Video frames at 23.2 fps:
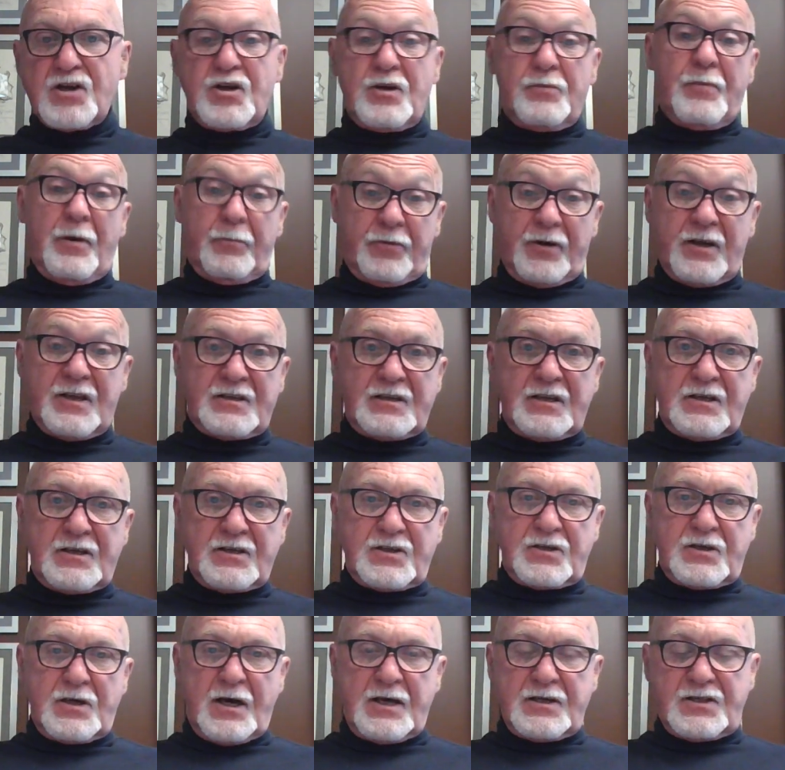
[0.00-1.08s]
Remember, he's in
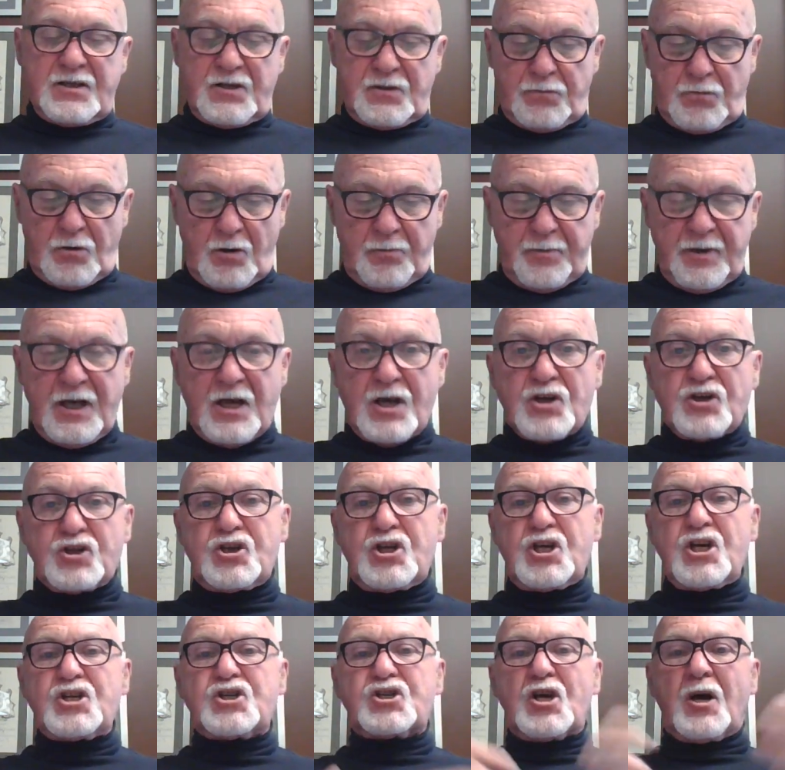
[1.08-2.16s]
disguise as a Roman.
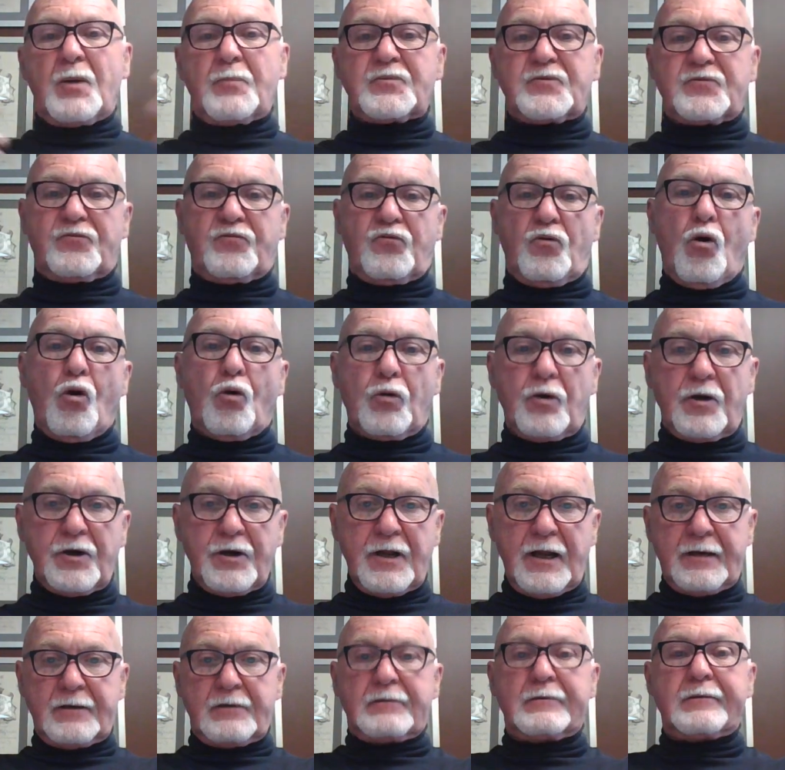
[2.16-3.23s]
She jumps forward
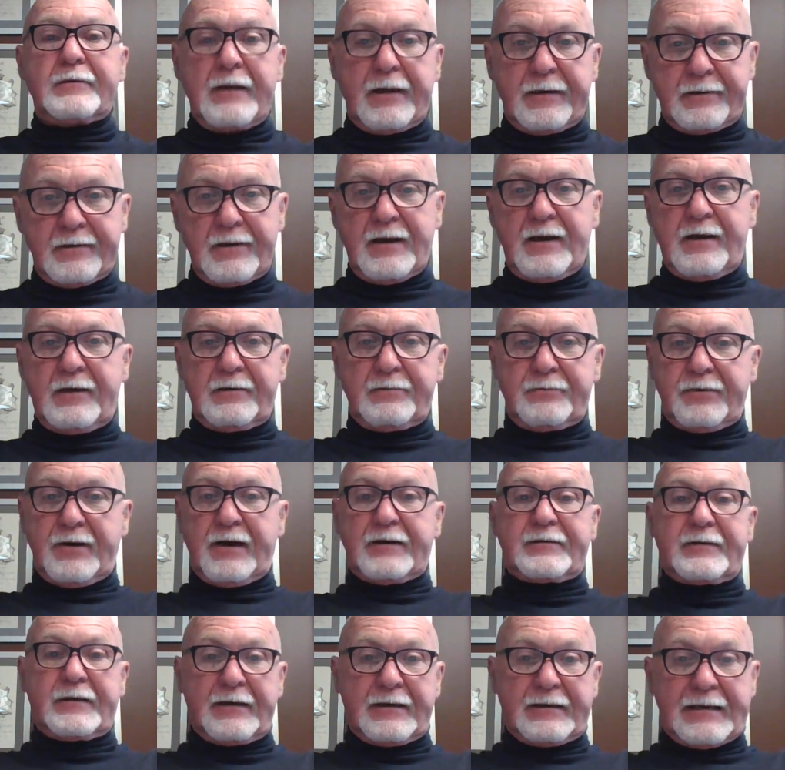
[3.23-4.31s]
and
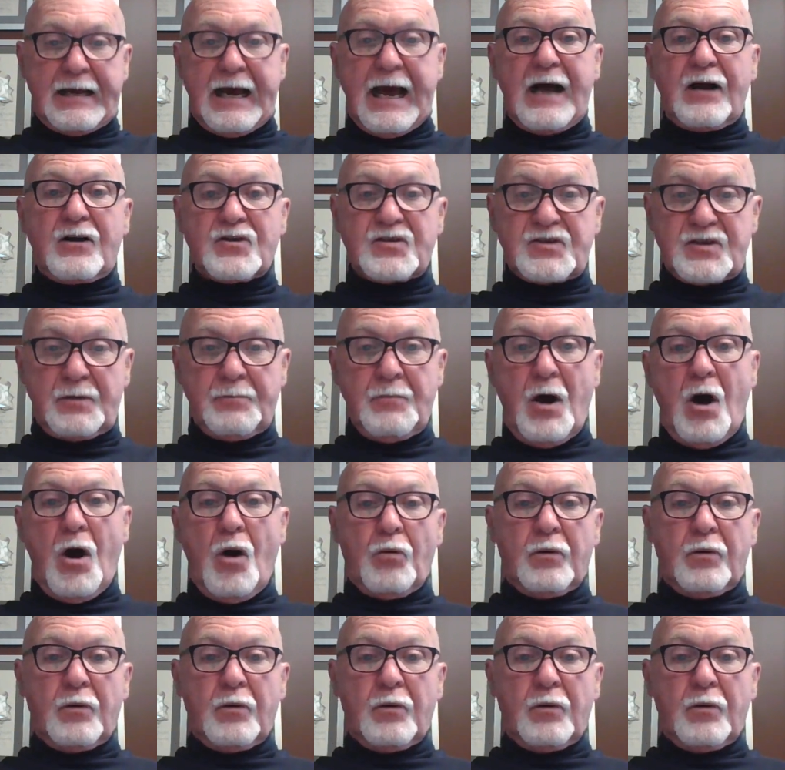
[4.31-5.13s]
practically tackles him.